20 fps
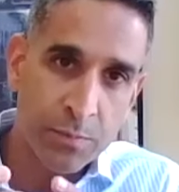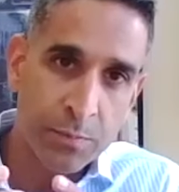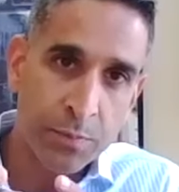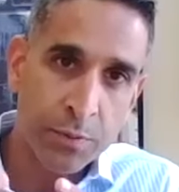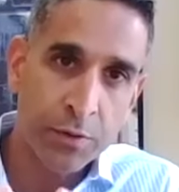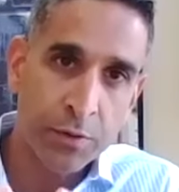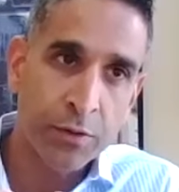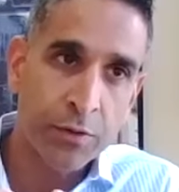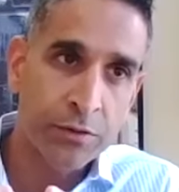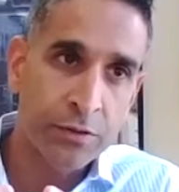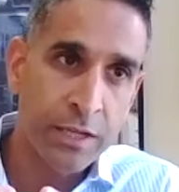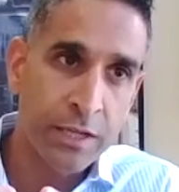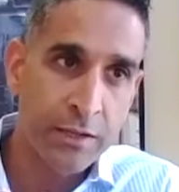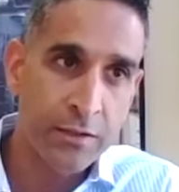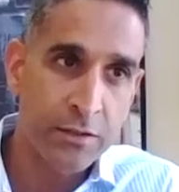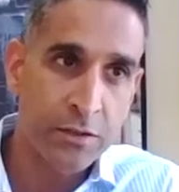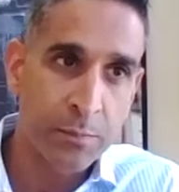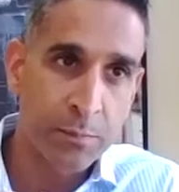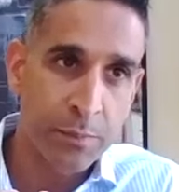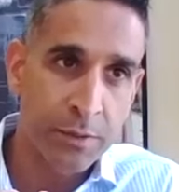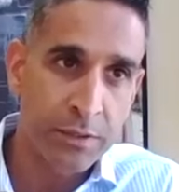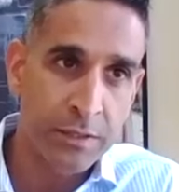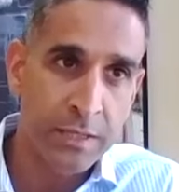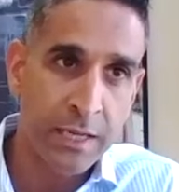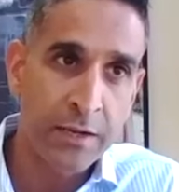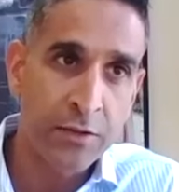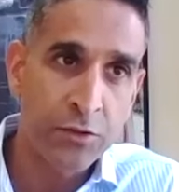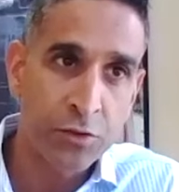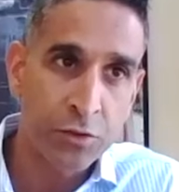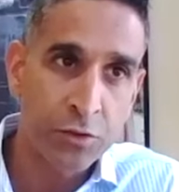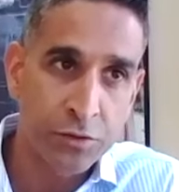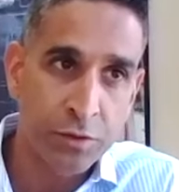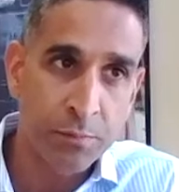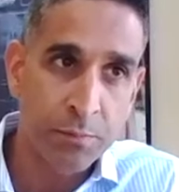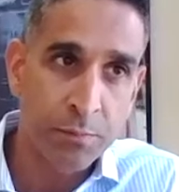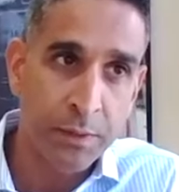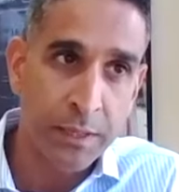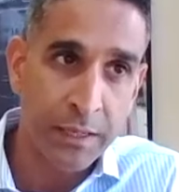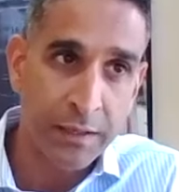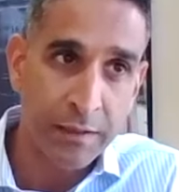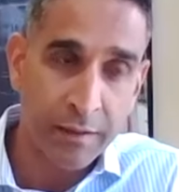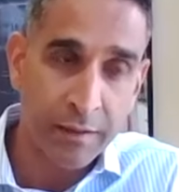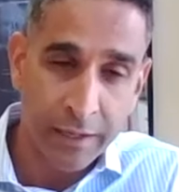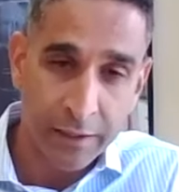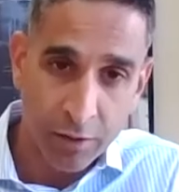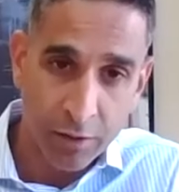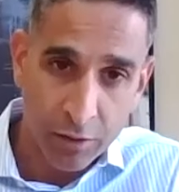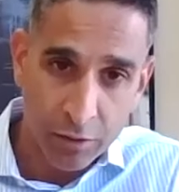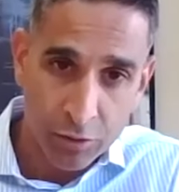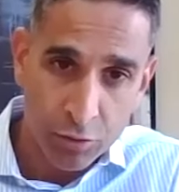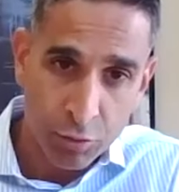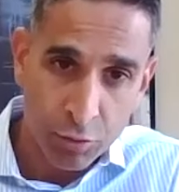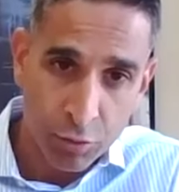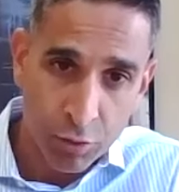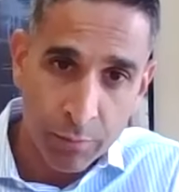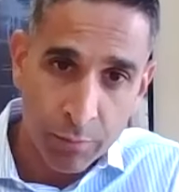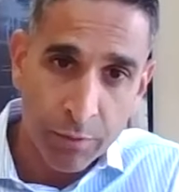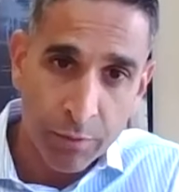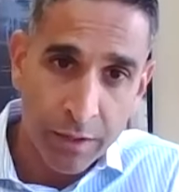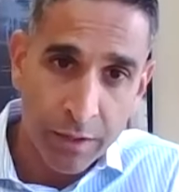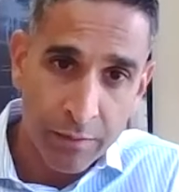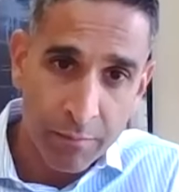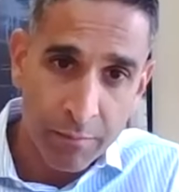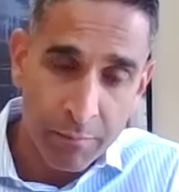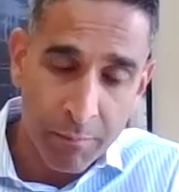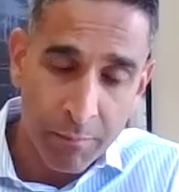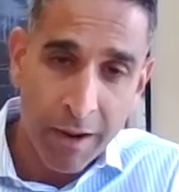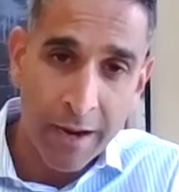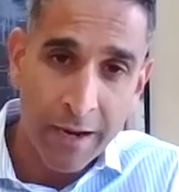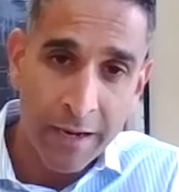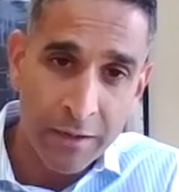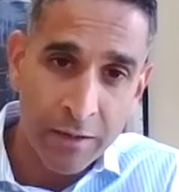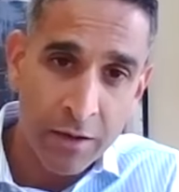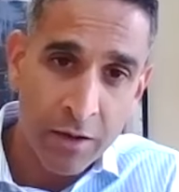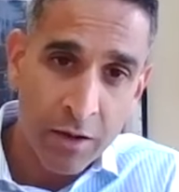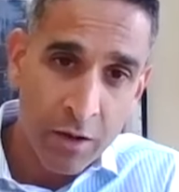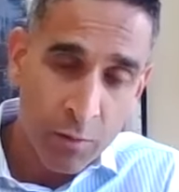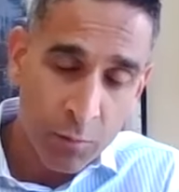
pearls has the potential to be like our Torbrit mine,